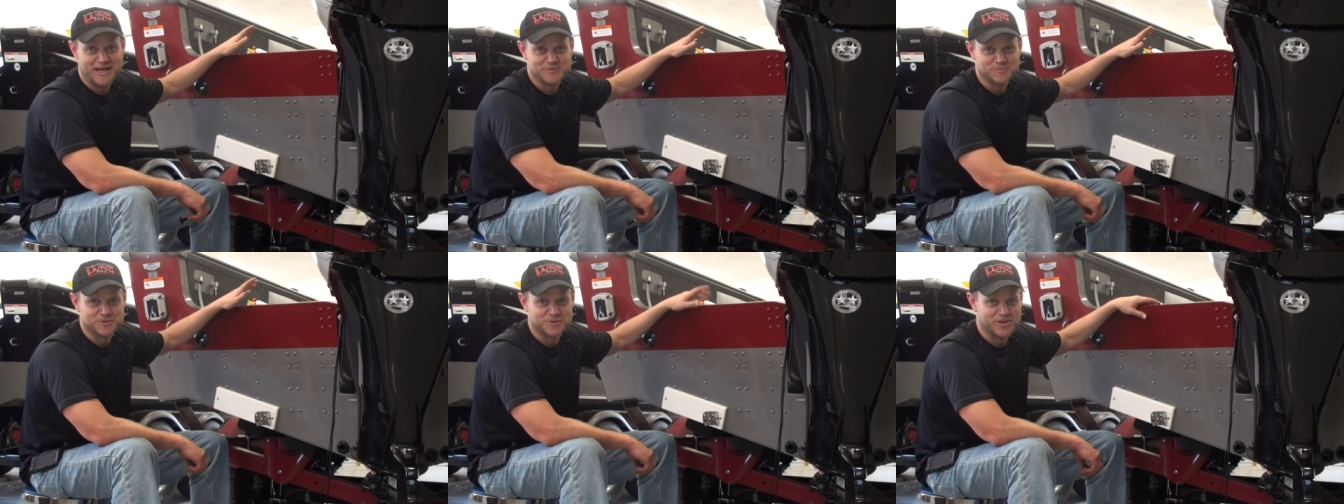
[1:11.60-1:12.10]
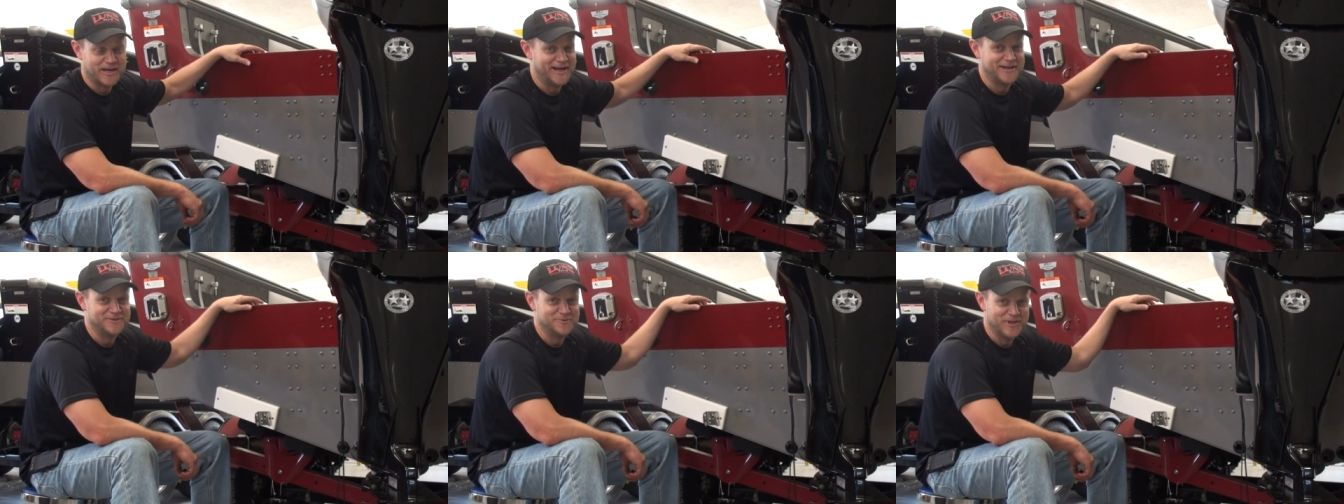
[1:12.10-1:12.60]
dash. We'll show you how
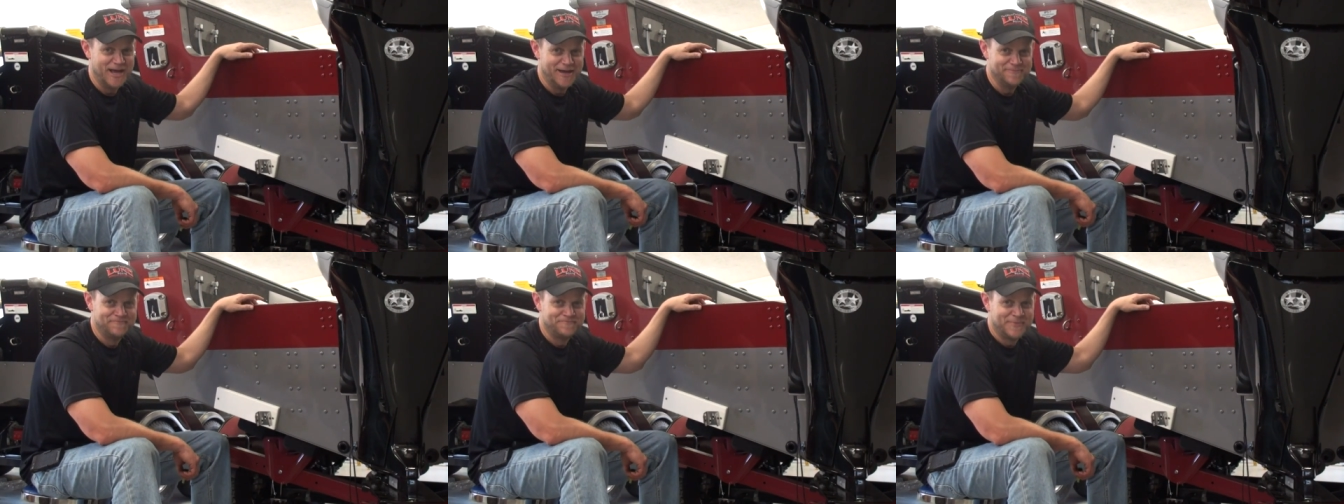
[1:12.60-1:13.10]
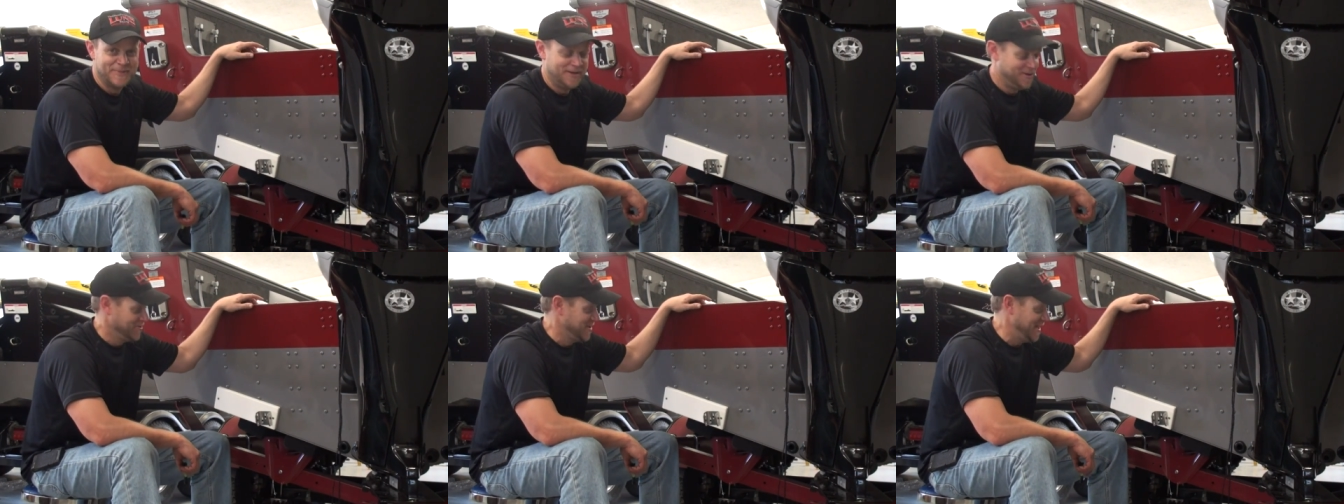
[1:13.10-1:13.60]
to do that.
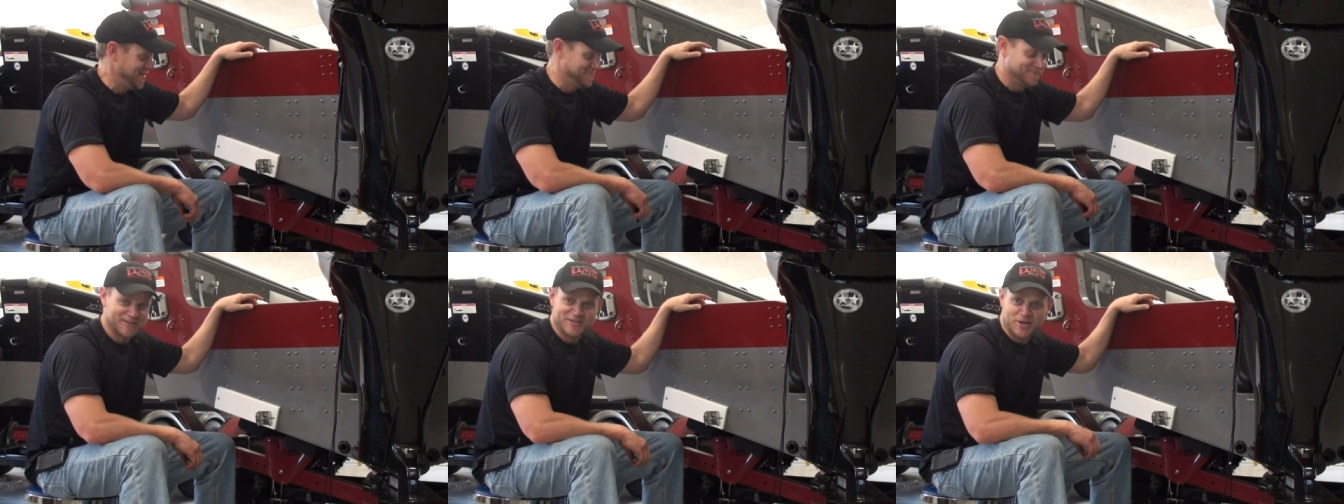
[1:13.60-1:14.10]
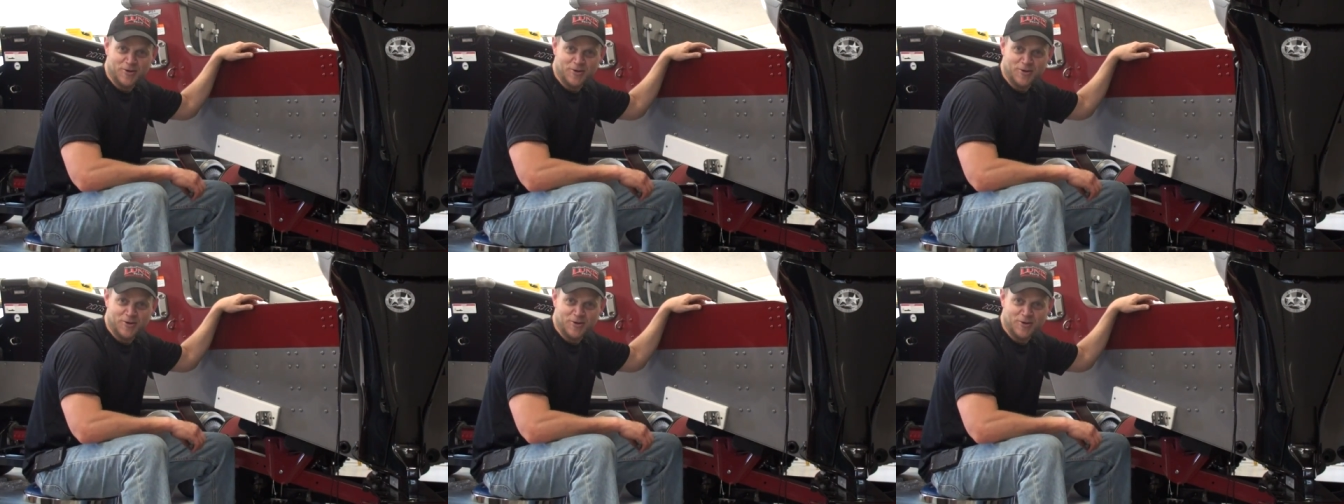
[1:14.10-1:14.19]
Okay, let's